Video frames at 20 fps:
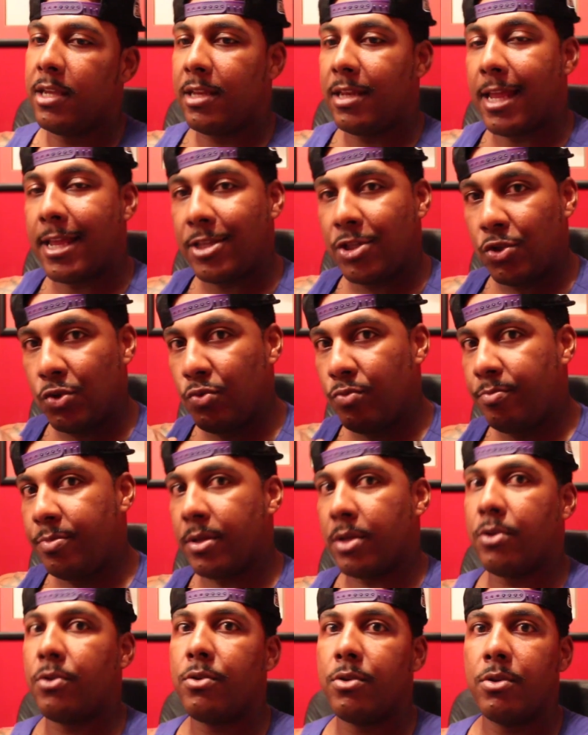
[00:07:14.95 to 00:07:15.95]
that you
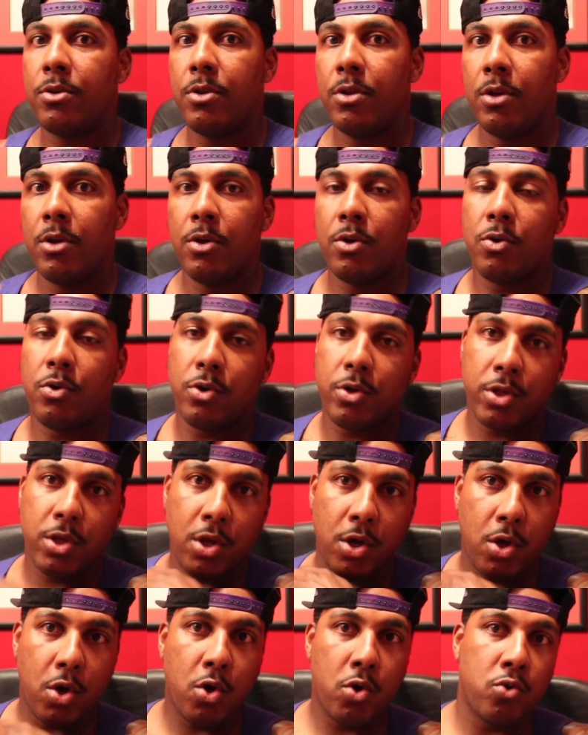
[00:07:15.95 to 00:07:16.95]
built on
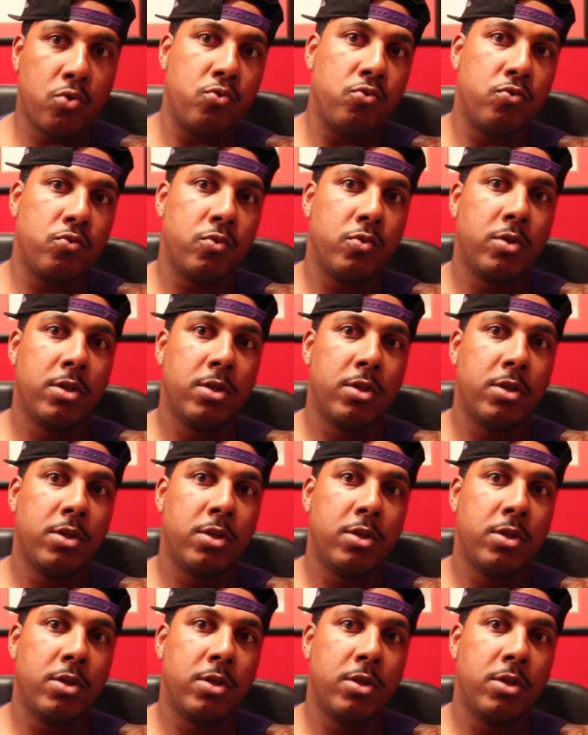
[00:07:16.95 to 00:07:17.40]
your own